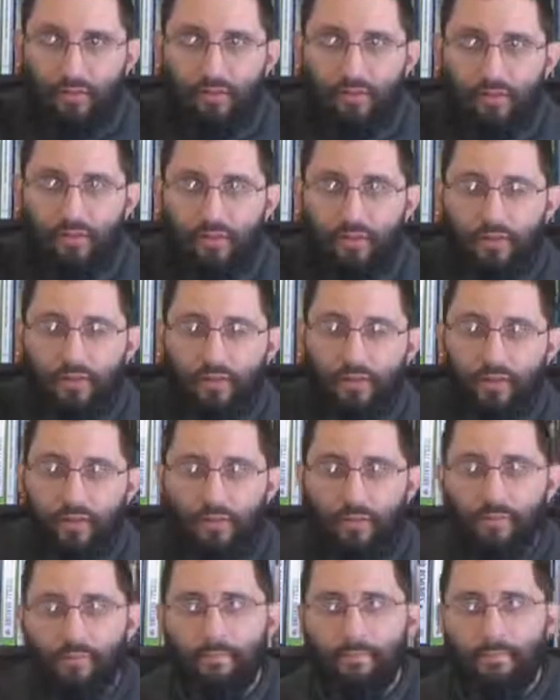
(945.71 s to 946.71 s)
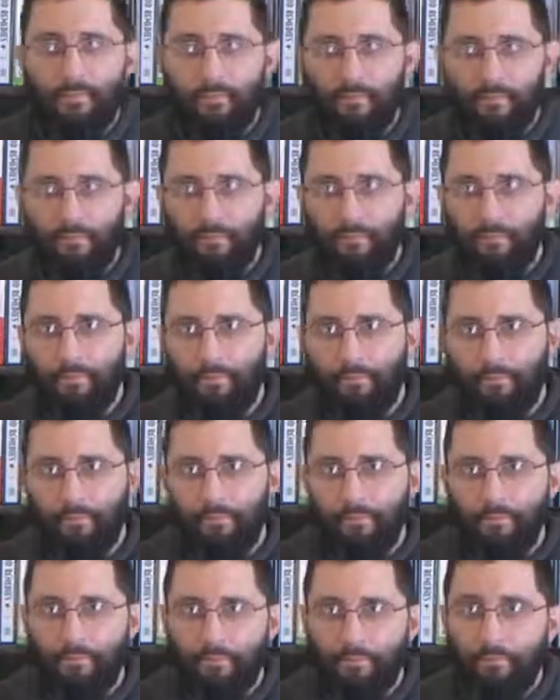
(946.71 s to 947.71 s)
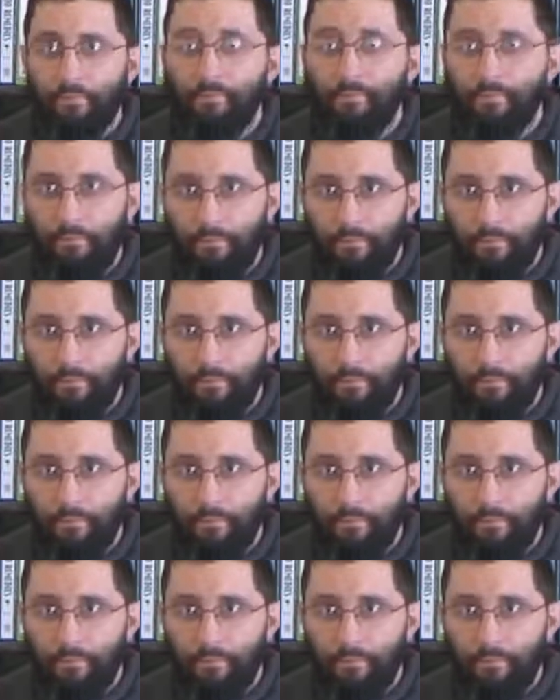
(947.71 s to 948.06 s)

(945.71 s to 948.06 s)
[no speech]